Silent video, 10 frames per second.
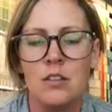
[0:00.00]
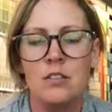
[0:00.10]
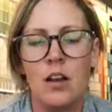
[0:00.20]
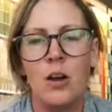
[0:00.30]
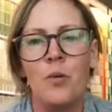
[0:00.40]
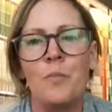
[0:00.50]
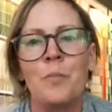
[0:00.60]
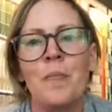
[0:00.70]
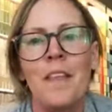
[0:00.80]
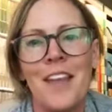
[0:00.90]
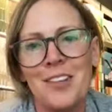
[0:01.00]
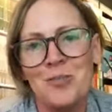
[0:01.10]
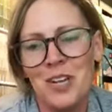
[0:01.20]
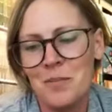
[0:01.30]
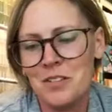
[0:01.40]
So
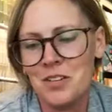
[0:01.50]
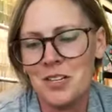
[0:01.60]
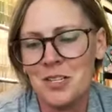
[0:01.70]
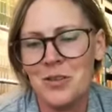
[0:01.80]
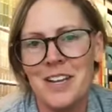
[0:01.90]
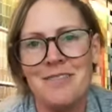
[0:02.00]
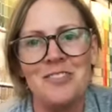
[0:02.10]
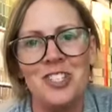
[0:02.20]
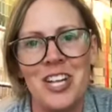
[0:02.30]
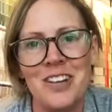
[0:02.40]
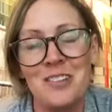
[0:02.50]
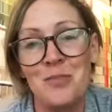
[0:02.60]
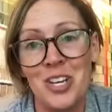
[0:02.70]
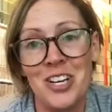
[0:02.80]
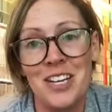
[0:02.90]
that's what I'm going to start doing, sharing
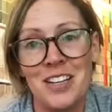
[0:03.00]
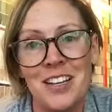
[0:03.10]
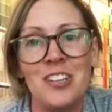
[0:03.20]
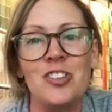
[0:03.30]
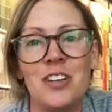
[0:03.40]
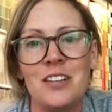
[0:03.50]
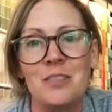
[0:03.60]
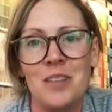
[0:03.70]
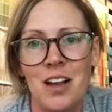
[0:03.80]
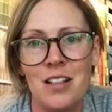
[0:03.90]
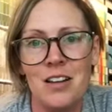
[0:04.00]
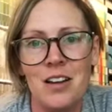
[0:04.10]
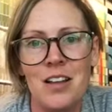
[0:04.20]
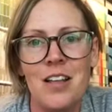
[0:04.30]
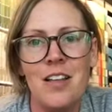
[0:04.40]
some good, sharing some
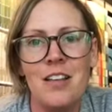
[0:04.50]
color,